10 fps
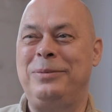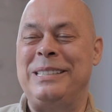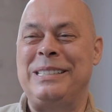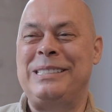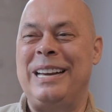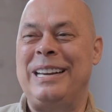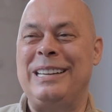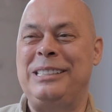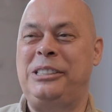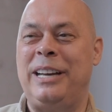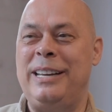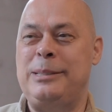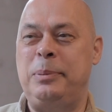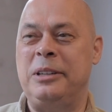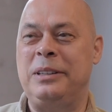is this like a
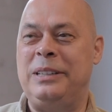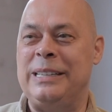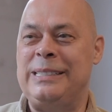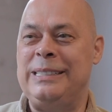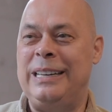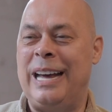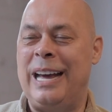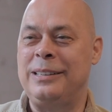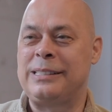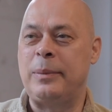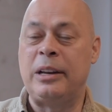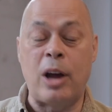Shakespeare Disneyland or something?